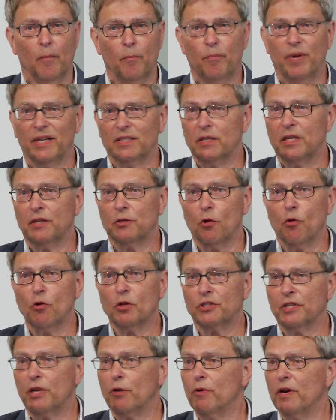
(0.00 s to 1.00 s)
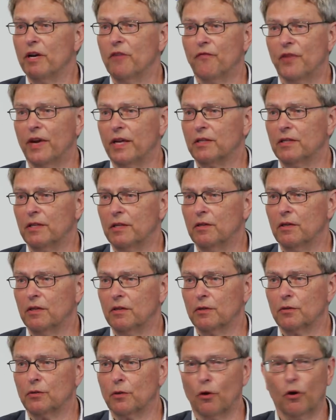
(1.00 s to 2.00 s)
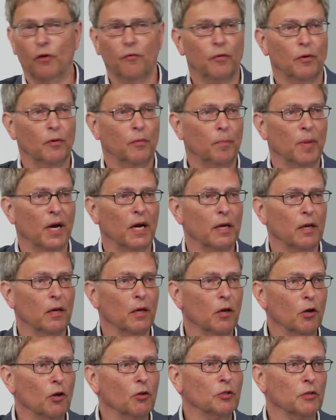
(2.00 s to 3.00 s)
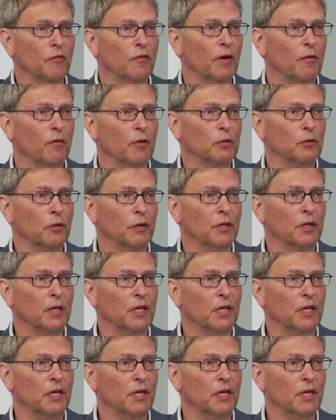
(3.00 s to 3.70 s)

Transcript: but it's also affected by a lot of others.